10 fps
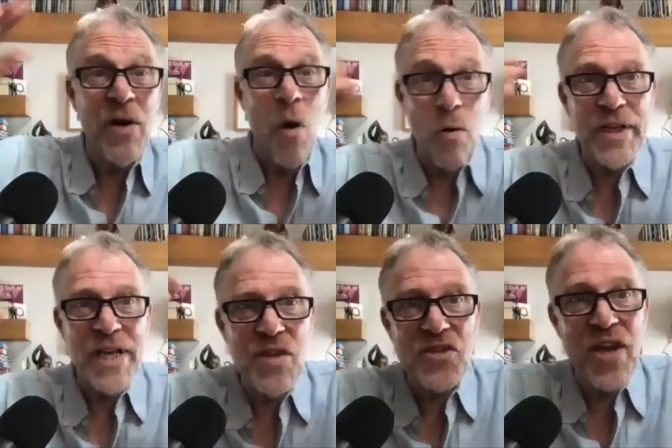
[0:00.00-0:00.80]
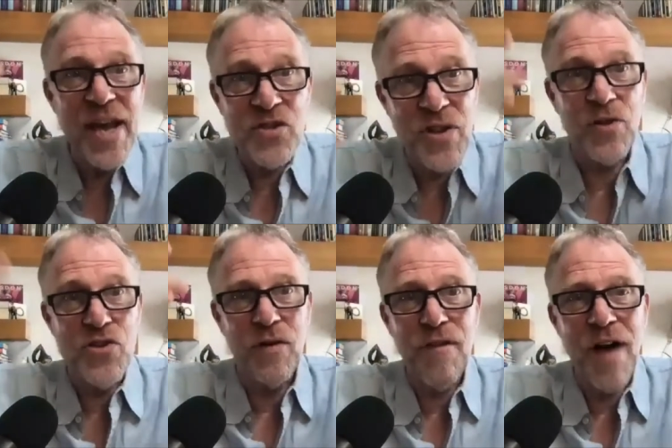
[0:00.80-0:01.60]
only in this case their
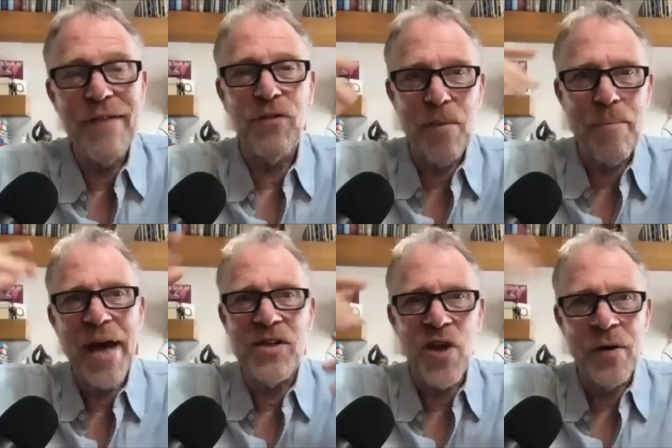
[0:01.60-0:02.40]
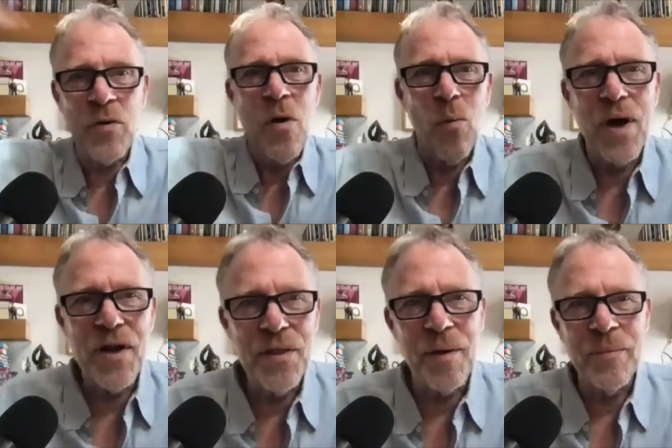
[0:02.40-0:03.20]
survival depends on one
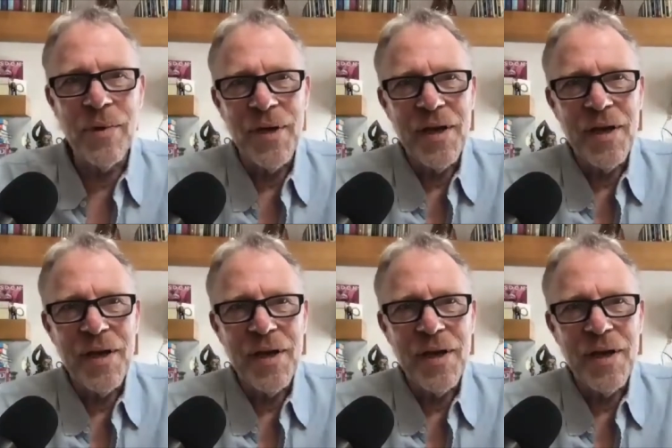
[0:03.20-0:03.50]
of them